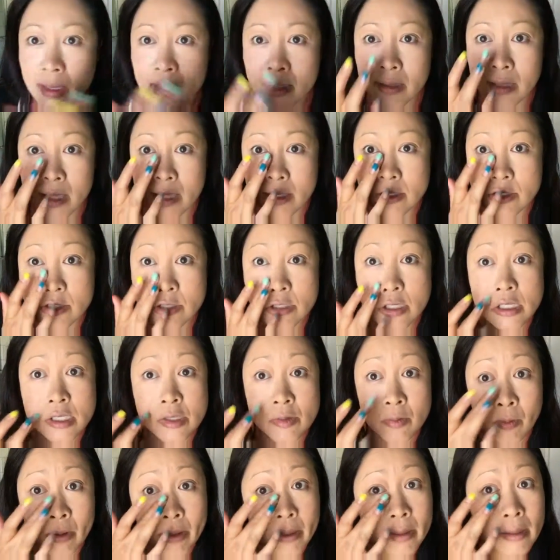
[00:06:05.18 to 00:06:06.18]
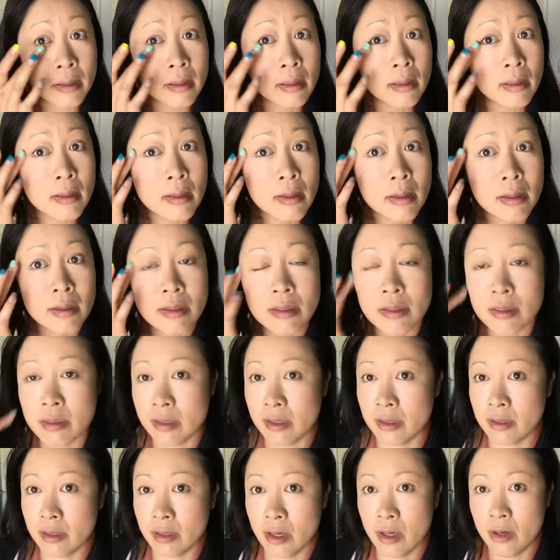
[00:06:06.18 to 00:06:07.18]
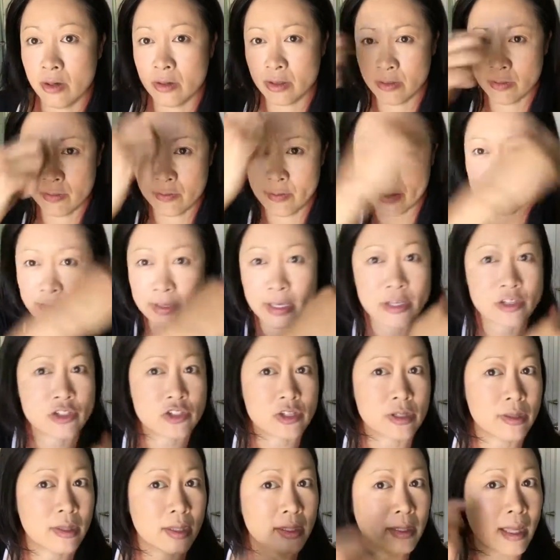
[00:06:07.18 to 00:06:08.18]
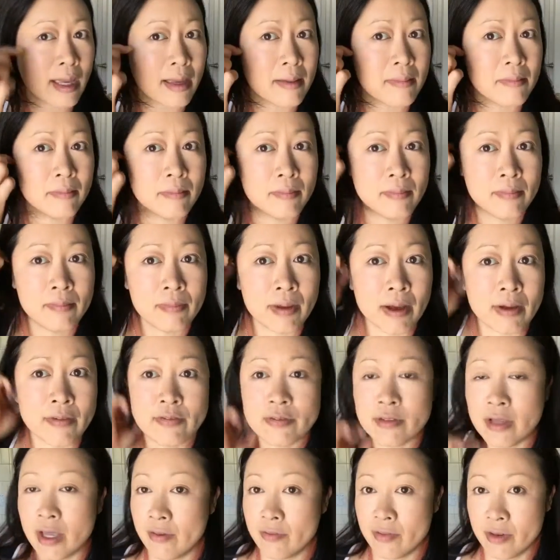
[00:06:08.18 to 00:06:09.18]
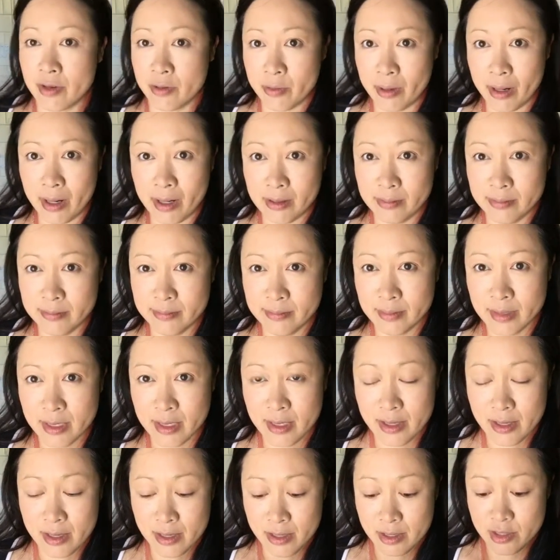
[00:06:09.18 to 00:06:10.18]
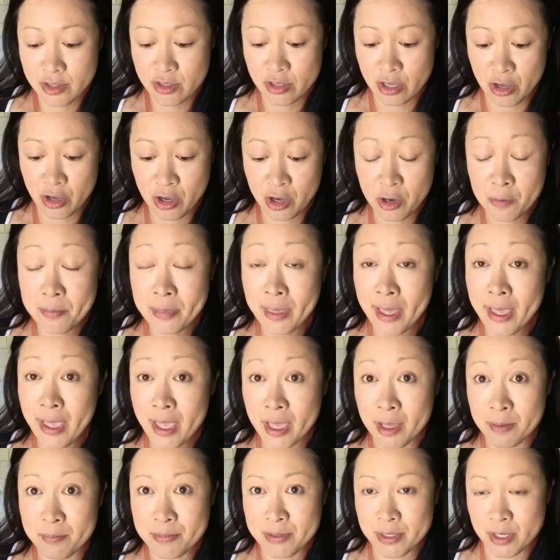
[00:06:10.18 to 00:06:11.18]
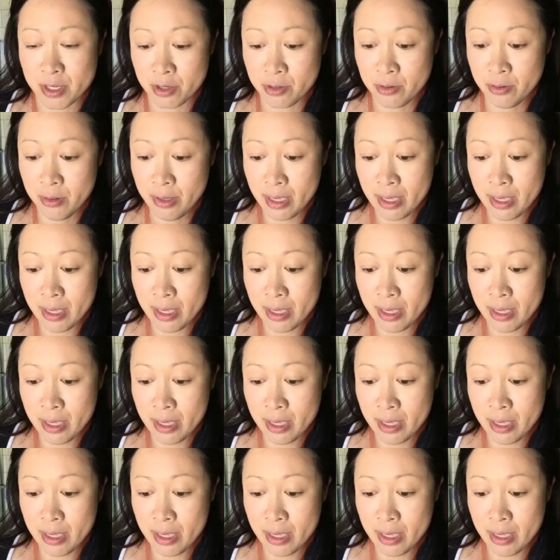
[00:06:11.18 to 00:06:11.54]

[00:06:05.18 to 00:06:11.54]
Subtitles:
And that's just one thin coated foundation that I've buffed everywhere. So I hope that helps you.